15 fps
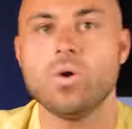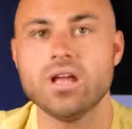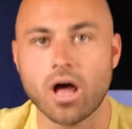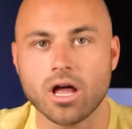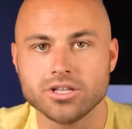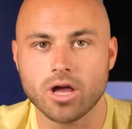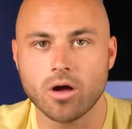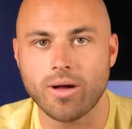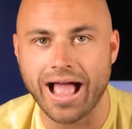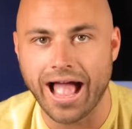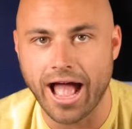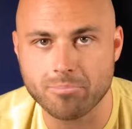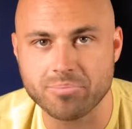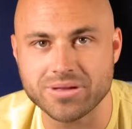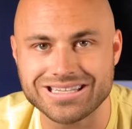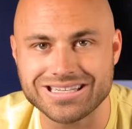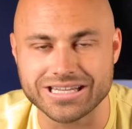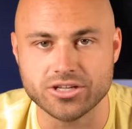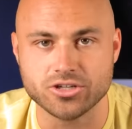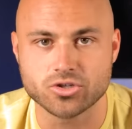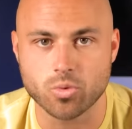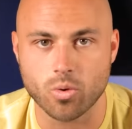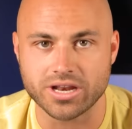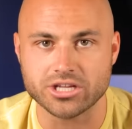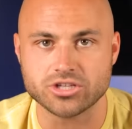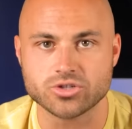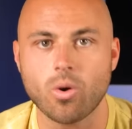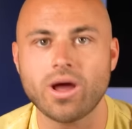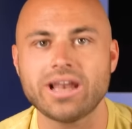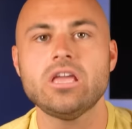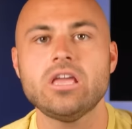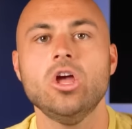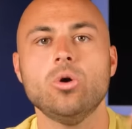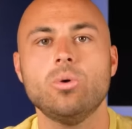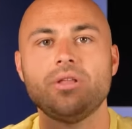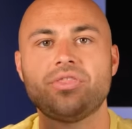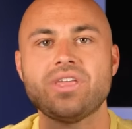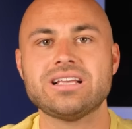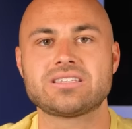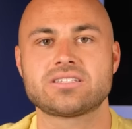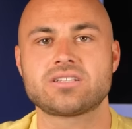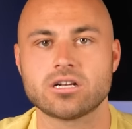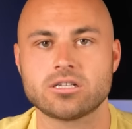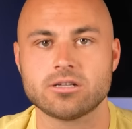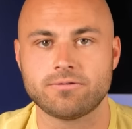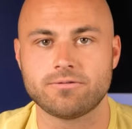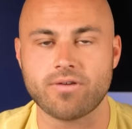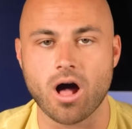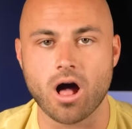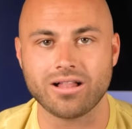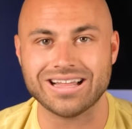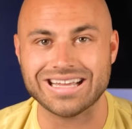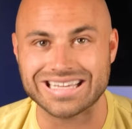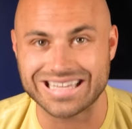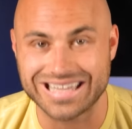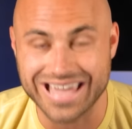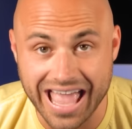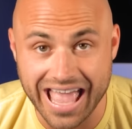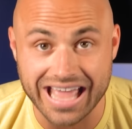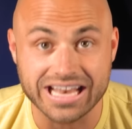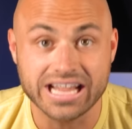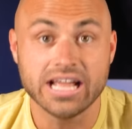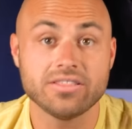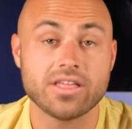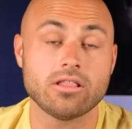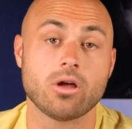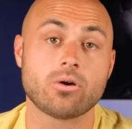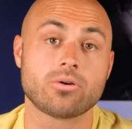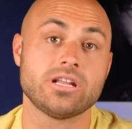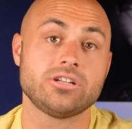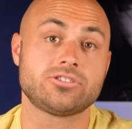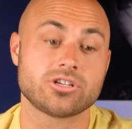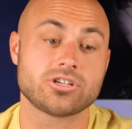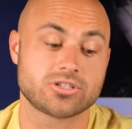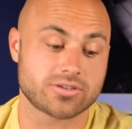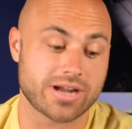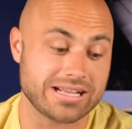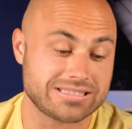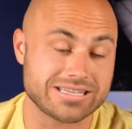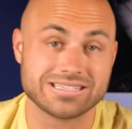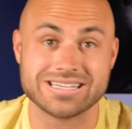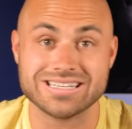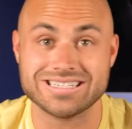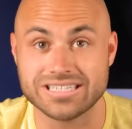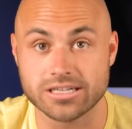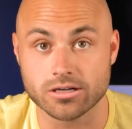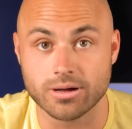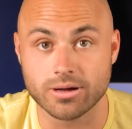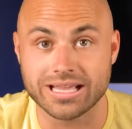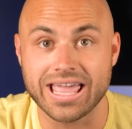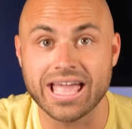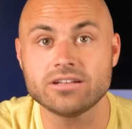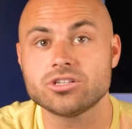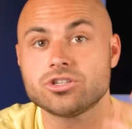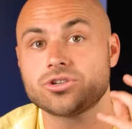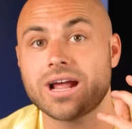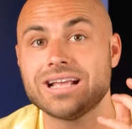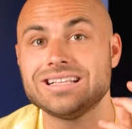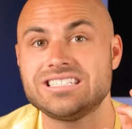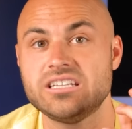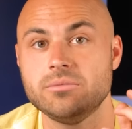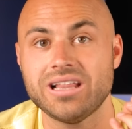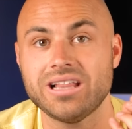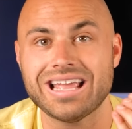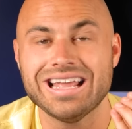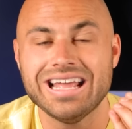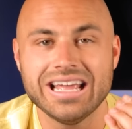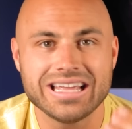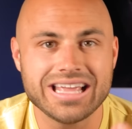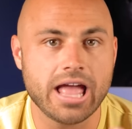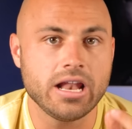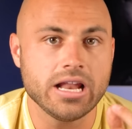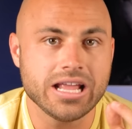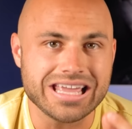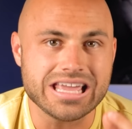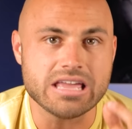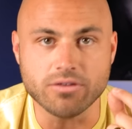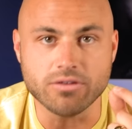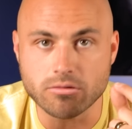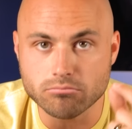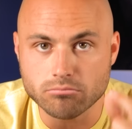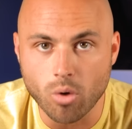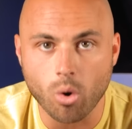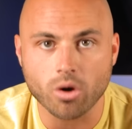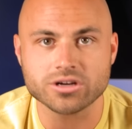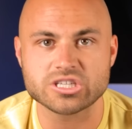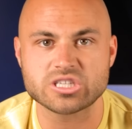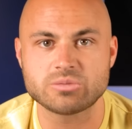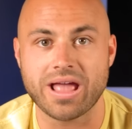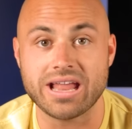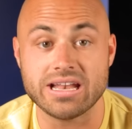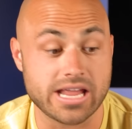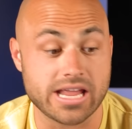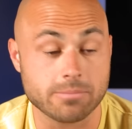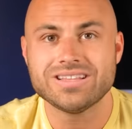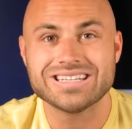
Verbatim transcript: We all know what happened in 2020 when things started to fall again. They lowered interest rates to zero again to try and stimulate yet even more spending.